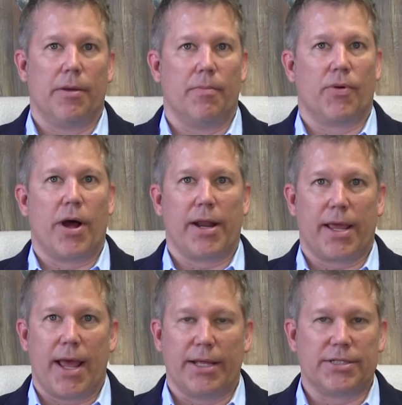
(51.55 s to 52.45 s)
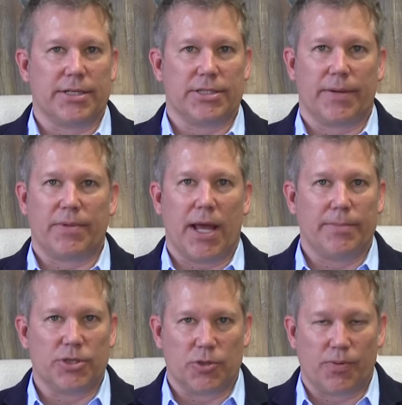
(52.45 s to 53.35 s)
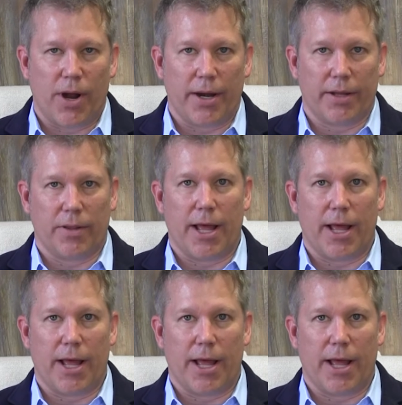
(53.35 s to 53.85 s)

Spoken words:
brought against, and sometimes there's product